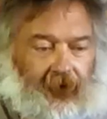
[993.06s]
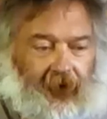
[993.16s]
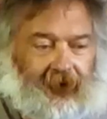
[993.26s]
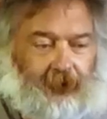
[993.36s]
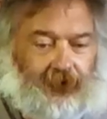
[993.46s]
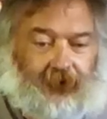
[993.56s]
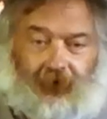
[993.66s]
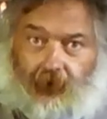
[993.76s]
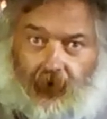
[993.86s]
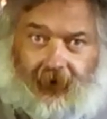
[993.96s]
and he bought a
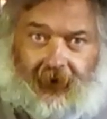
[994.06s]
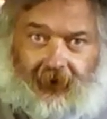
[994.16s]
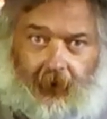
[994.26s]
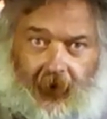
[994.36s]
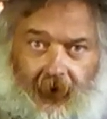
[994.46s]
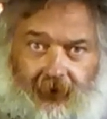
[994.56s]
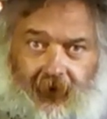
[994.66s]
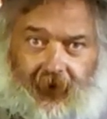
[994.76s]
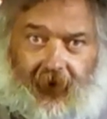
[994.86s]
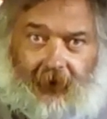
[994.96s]
few more things from me
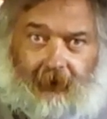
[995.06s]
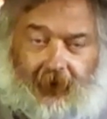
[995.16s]
after that.